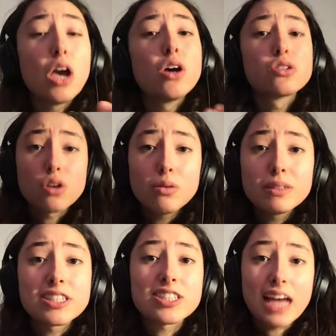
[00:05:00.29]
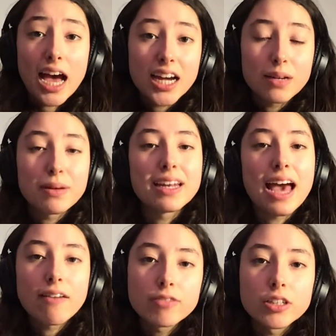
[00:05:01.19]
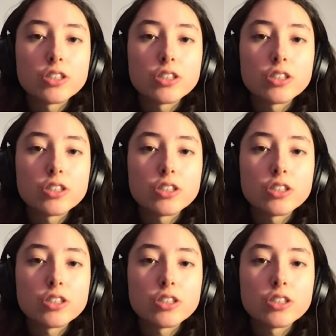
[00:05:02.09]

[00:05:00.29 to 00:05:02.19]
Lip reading: so much time and effort